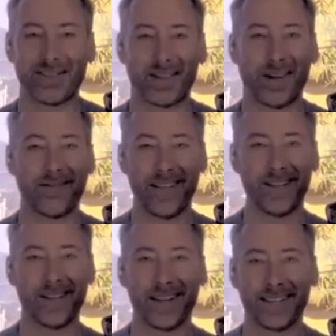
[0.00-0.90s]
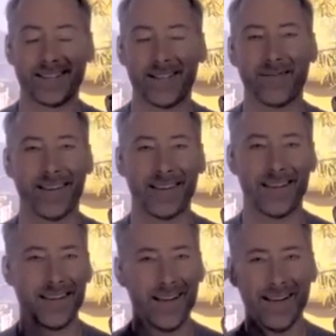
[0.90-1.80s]
do sort of legalize something,
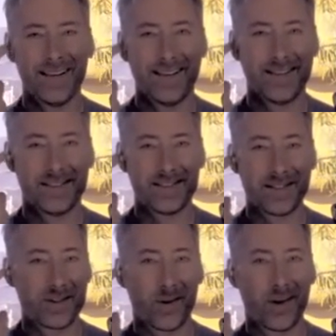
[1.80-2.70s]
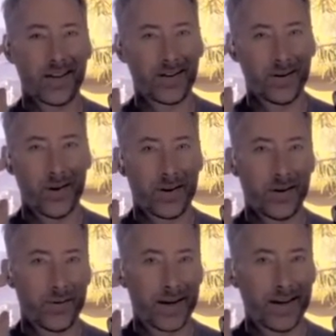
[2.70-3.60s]
they just destroy it through all
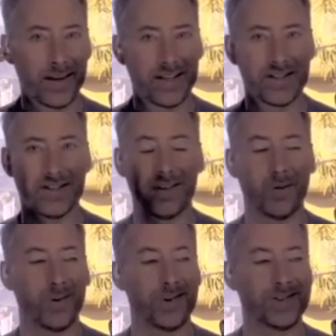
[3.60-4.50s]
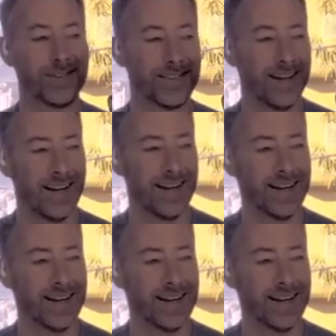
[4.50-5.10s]
their regulations and rules. And